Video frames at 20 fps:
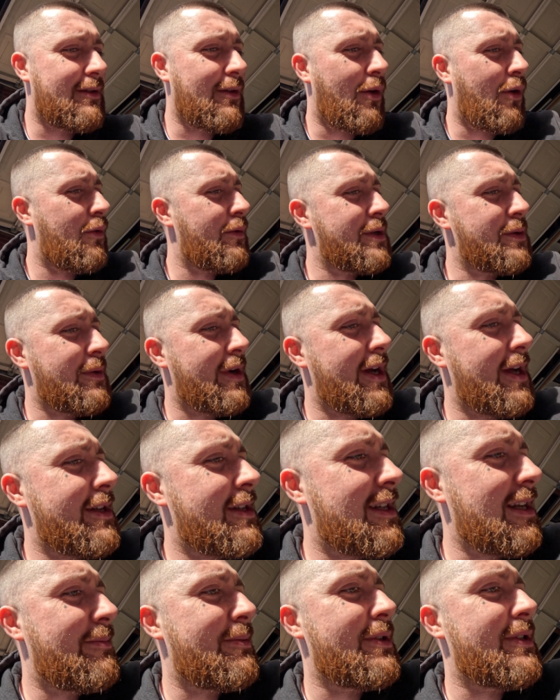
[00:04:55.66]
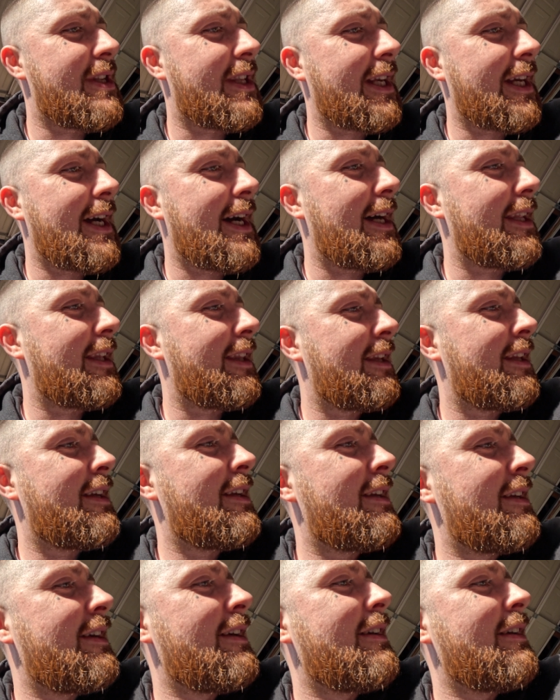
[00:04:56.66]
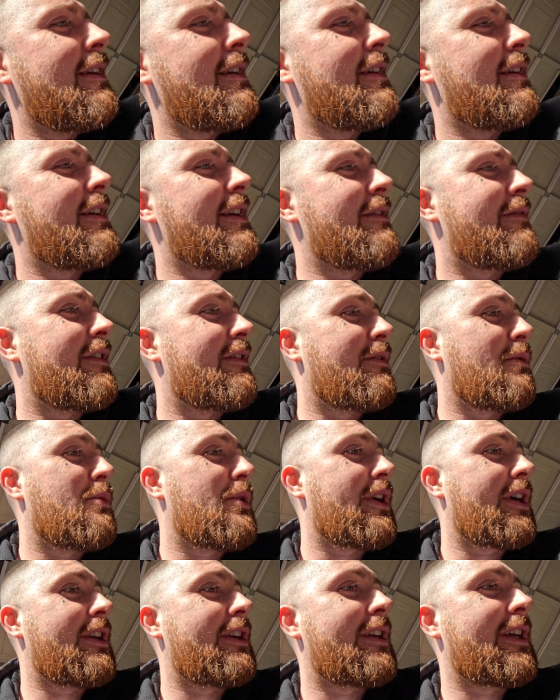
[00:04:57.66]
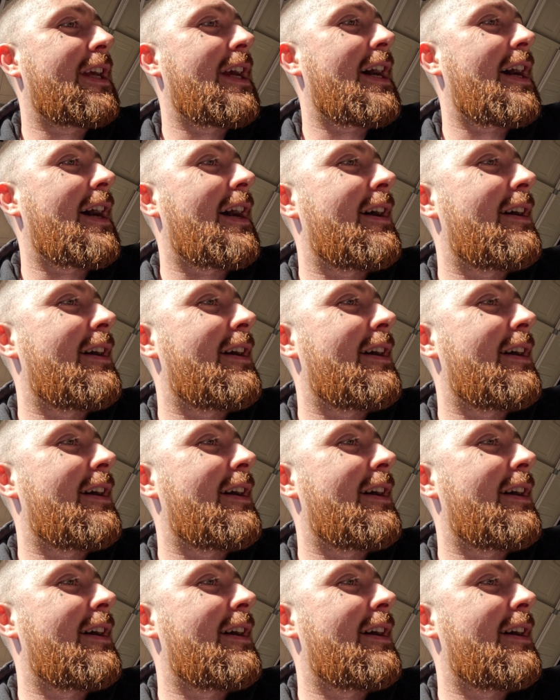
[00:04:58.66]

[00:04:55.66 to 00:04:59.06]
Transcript: always wear slippers in the garden, even if I'm working on a car.